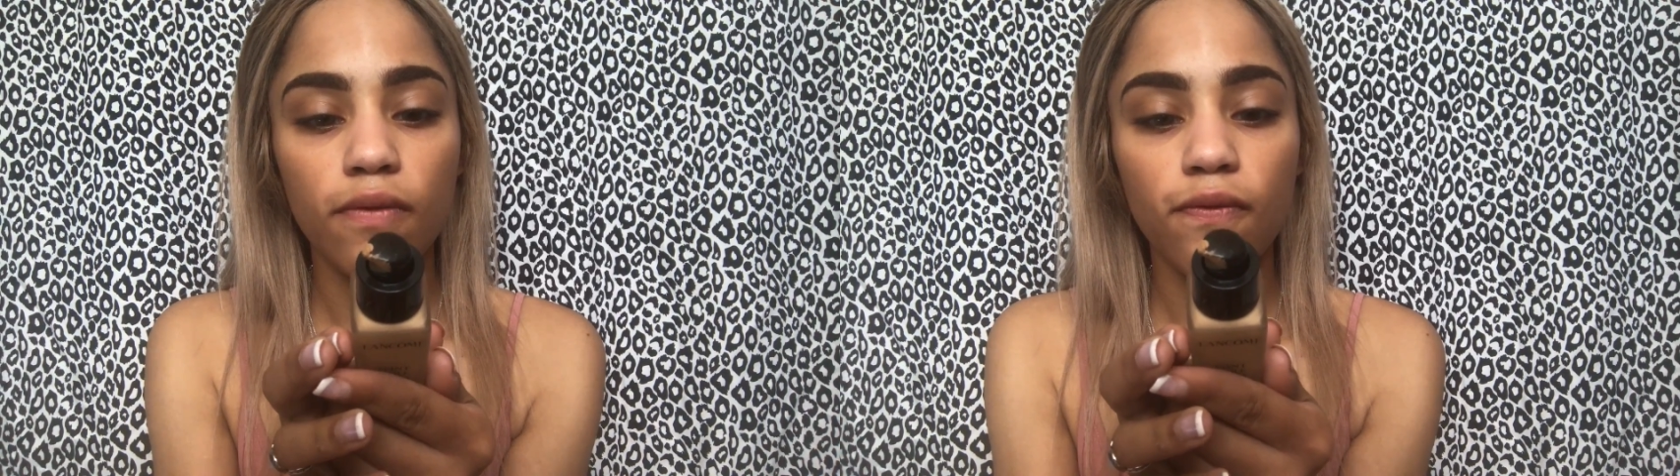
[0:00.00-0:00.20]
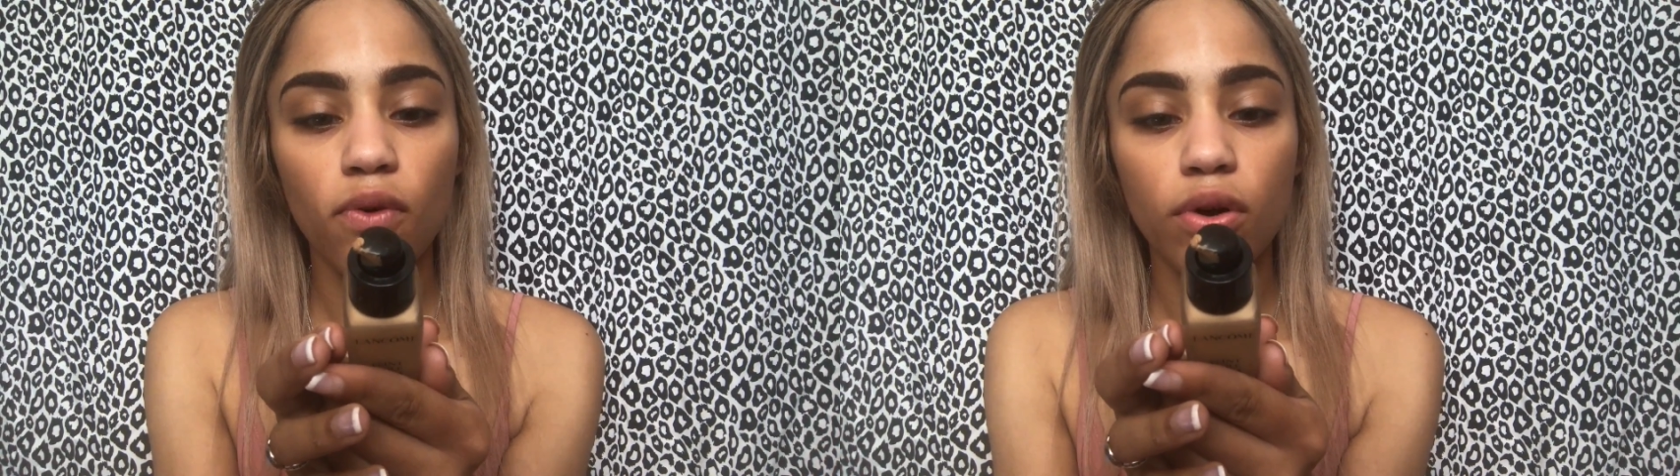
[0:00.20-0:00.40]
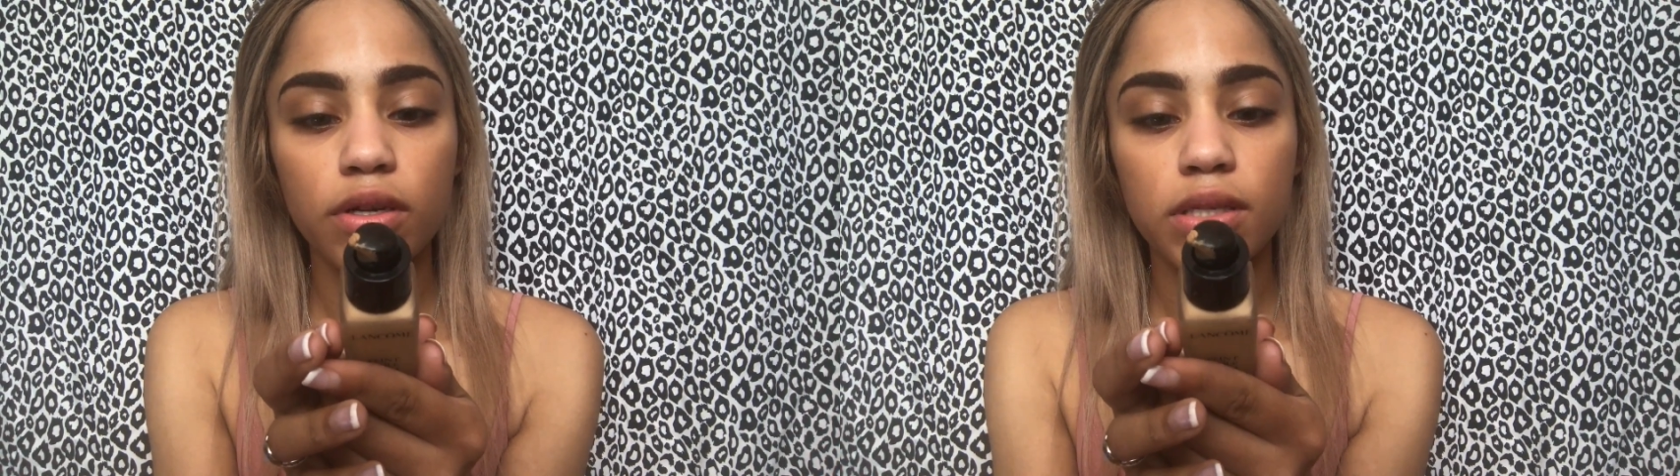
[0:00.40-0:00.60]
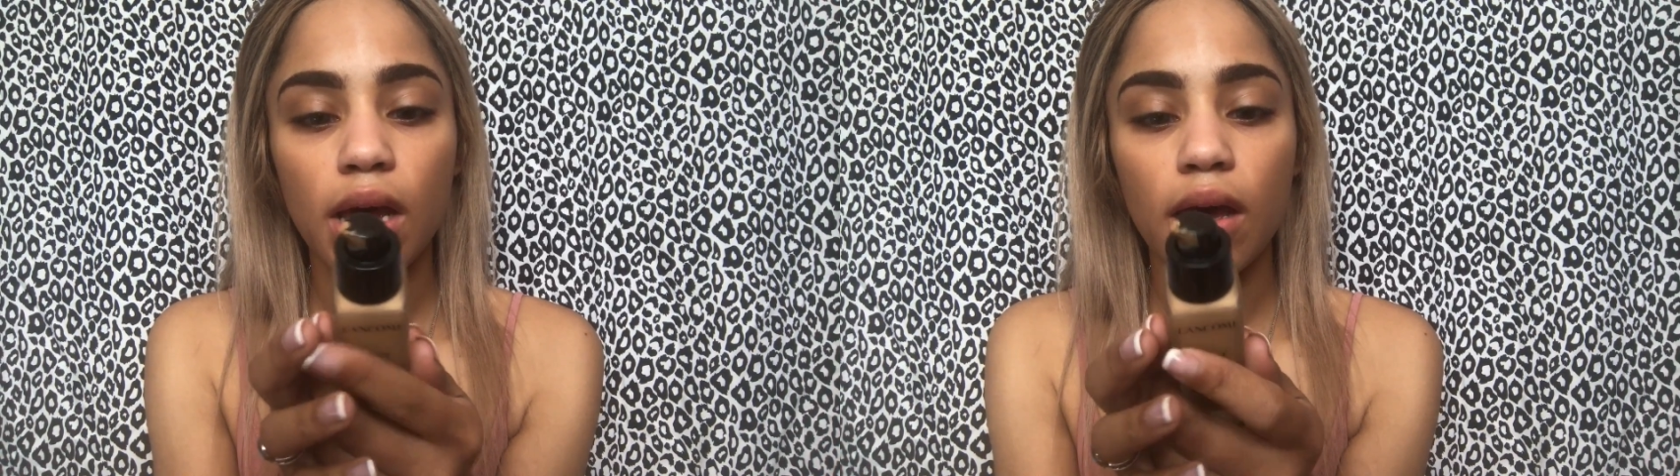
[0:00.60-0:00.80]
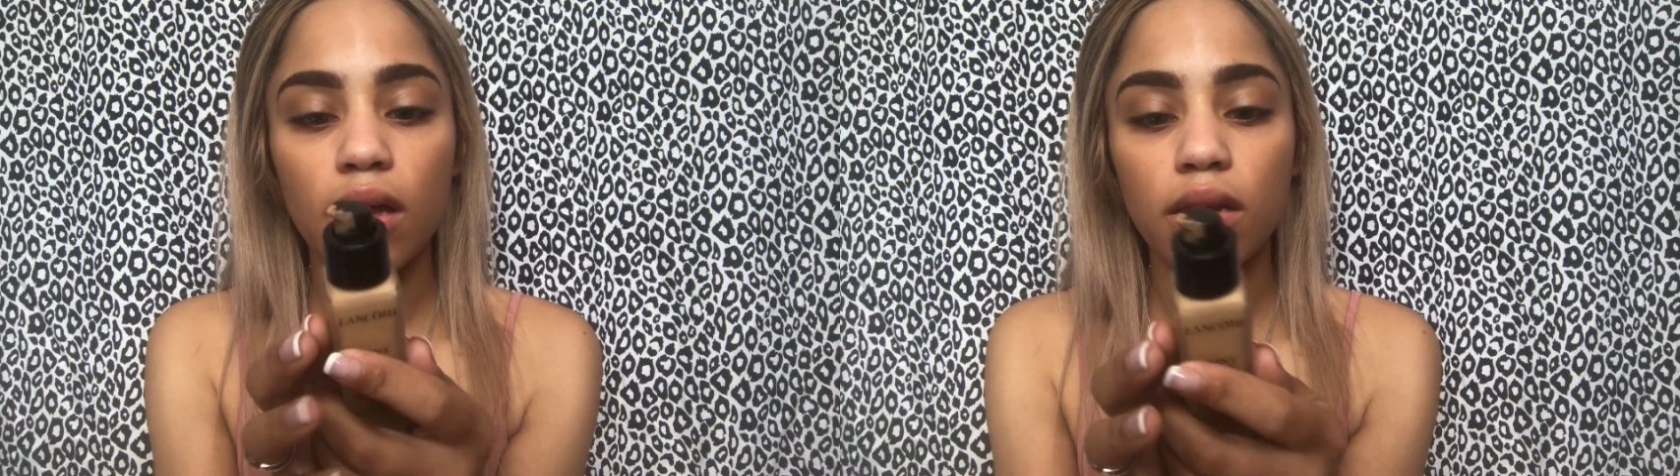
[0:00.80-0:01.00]

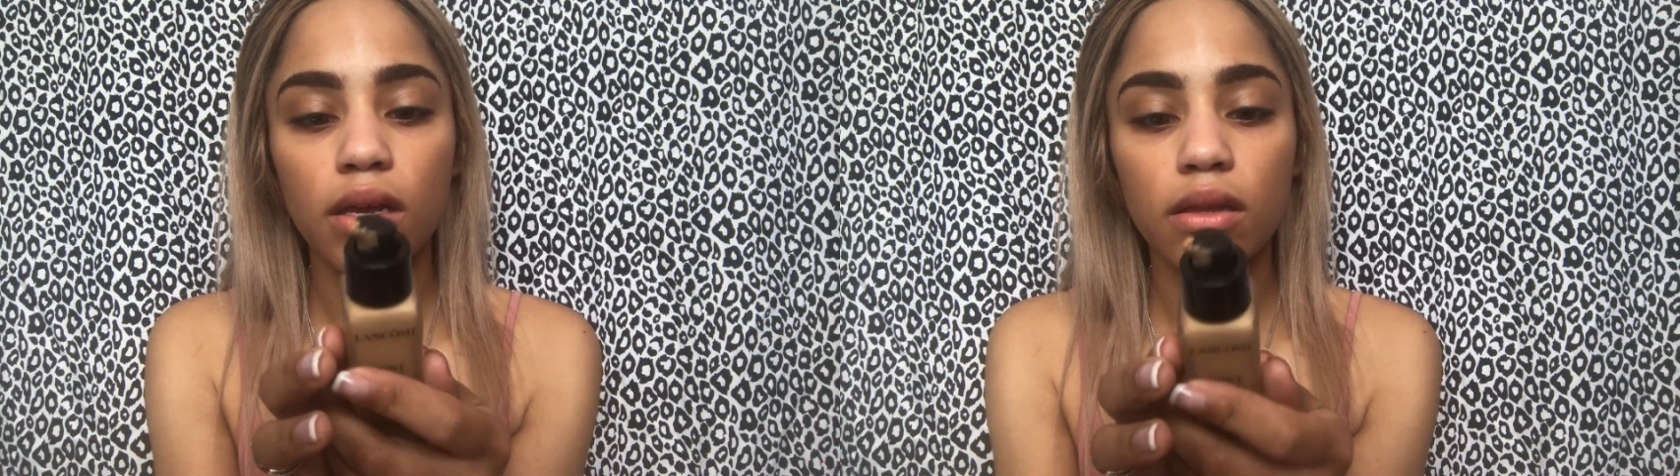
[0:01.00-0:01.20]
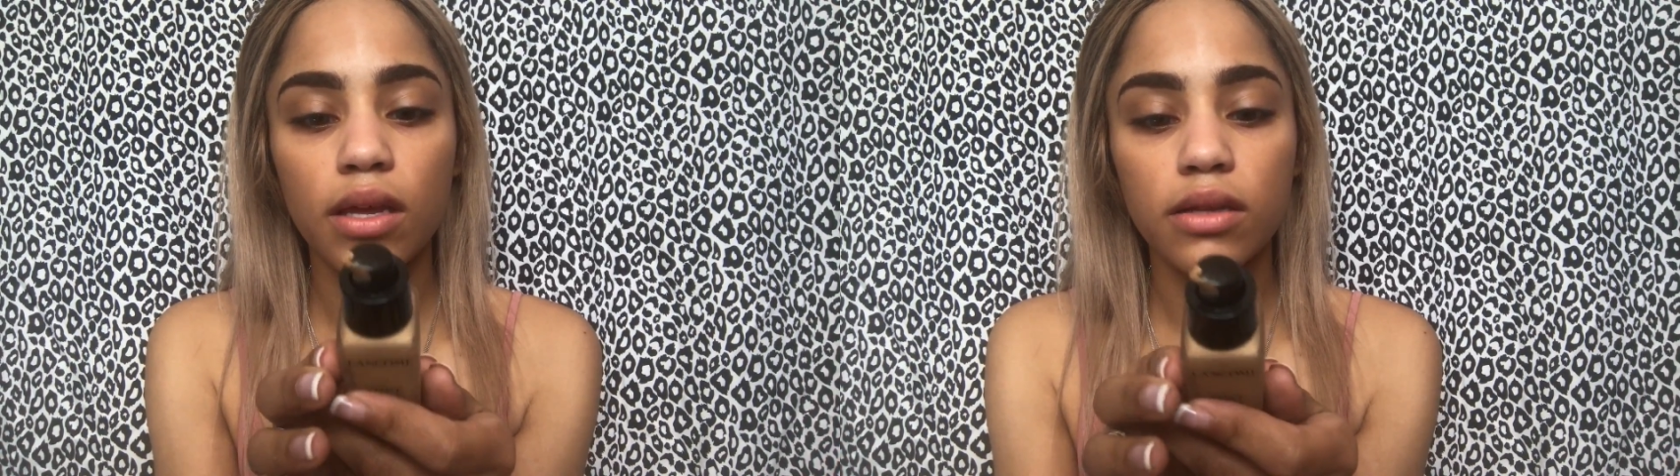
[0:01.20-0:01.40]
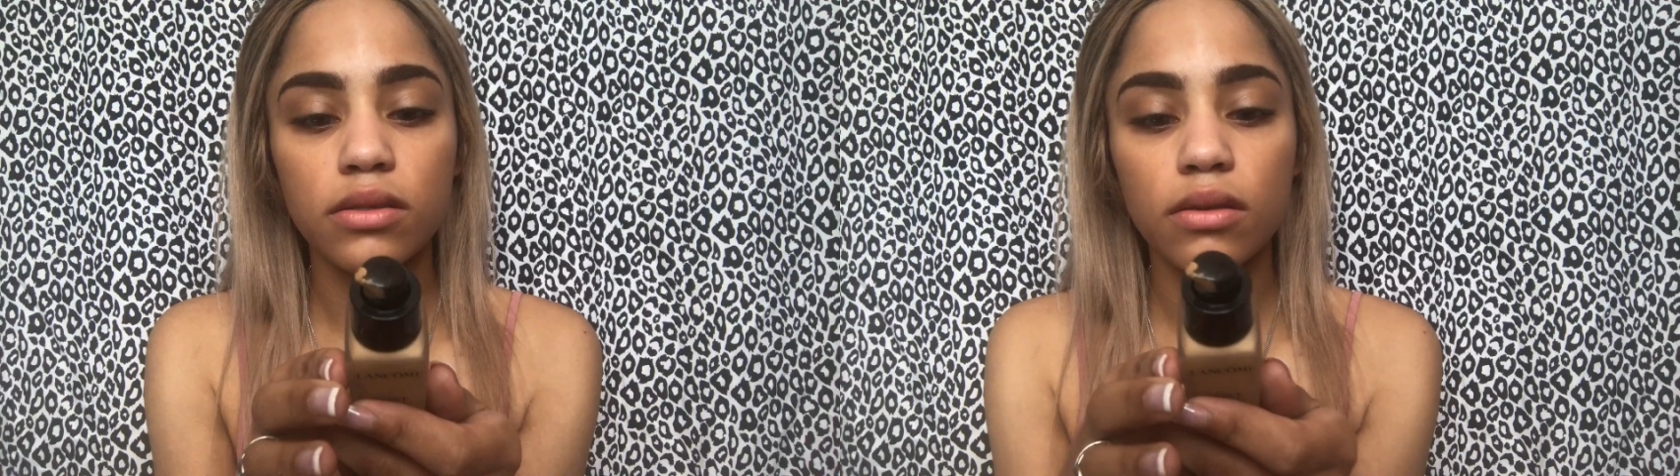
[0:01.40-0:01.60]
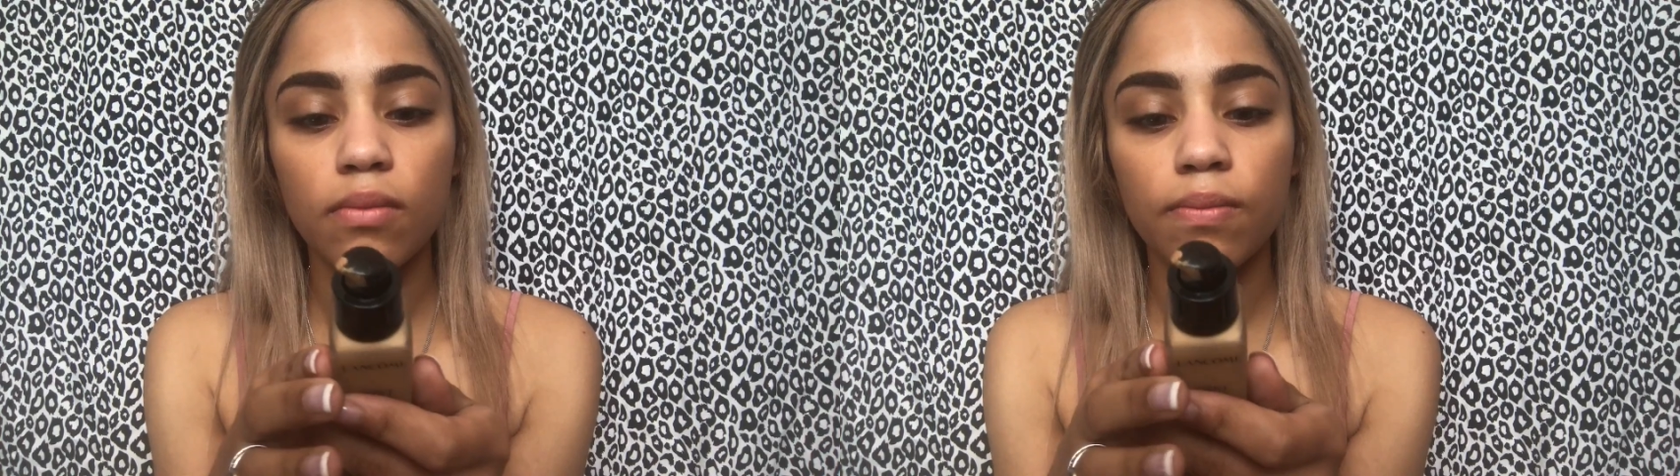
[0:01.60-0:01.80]
410 and that's